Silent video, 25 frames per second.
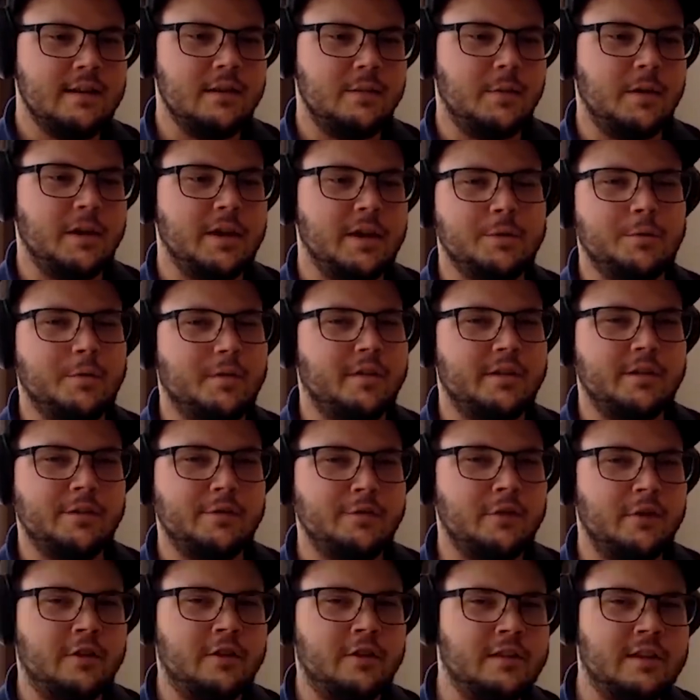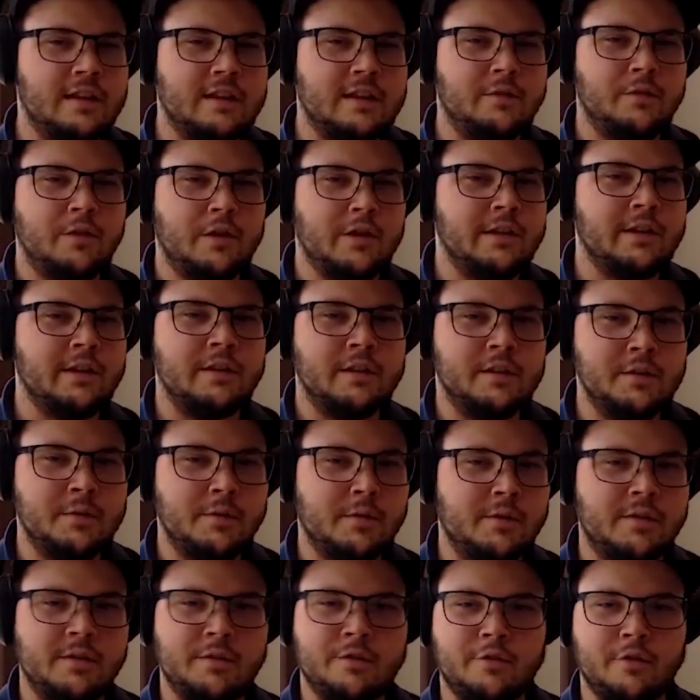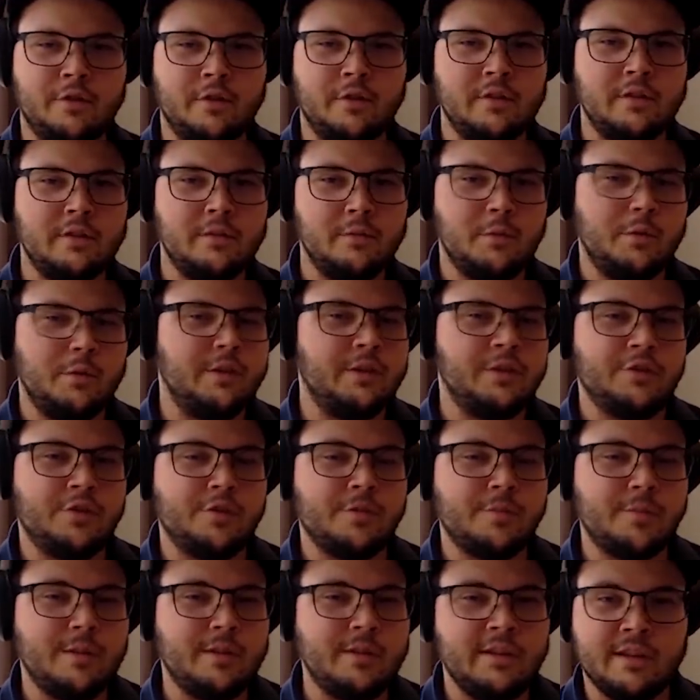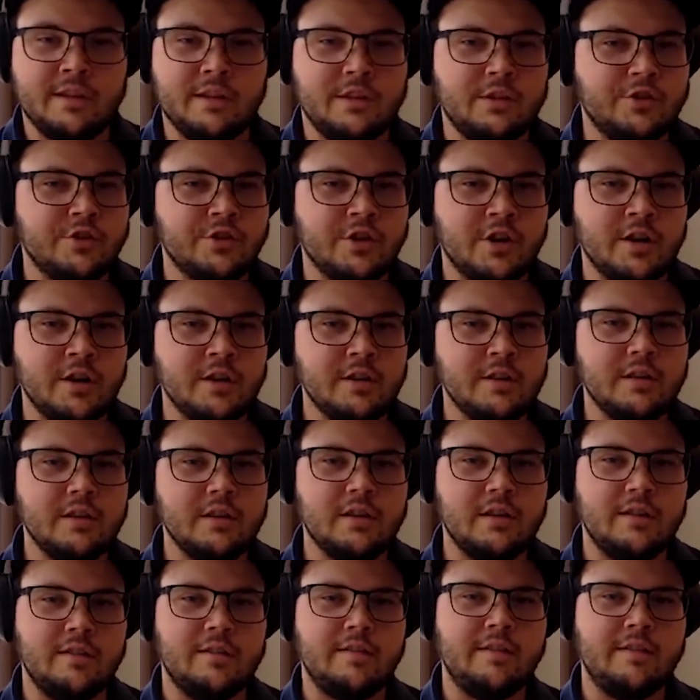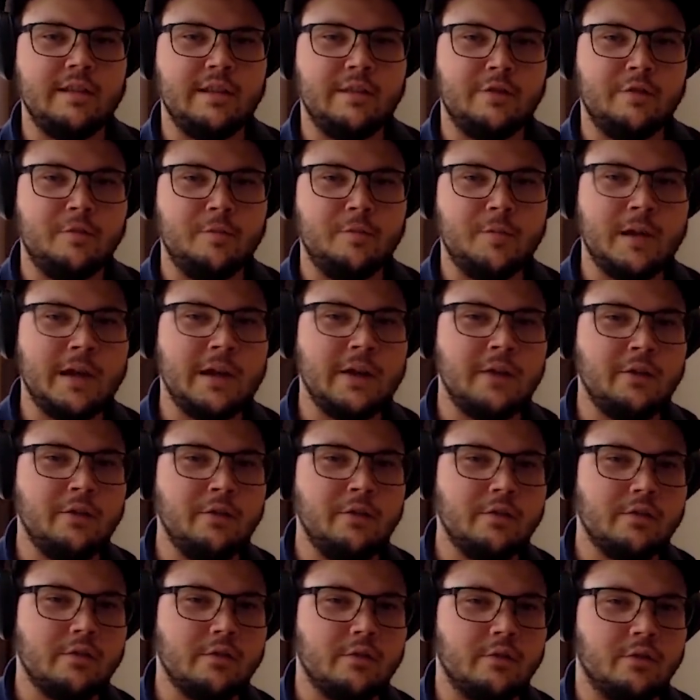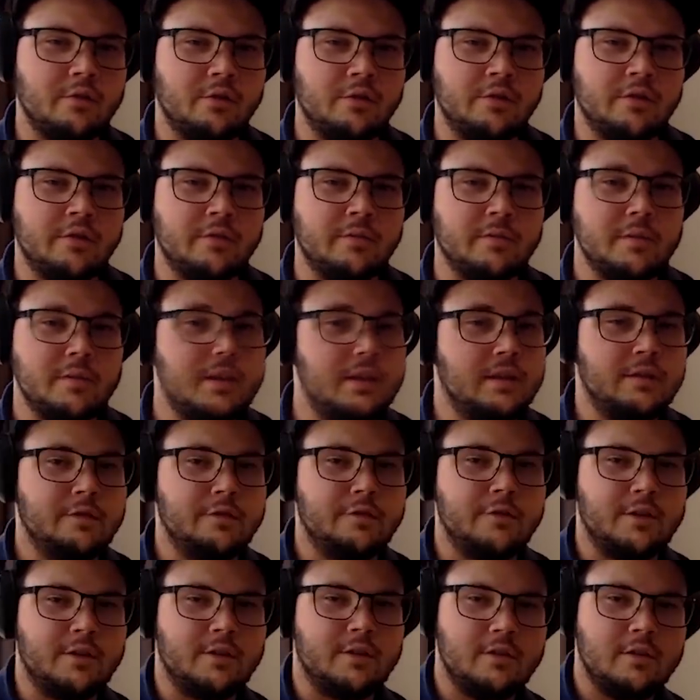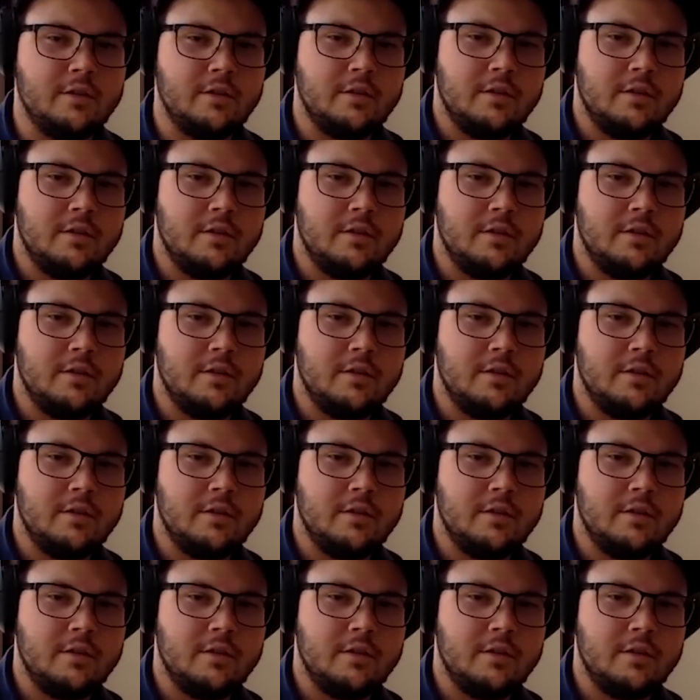the market was different, that the volatility was different. Was it just by looking at the chart and seeing different patterns or something different?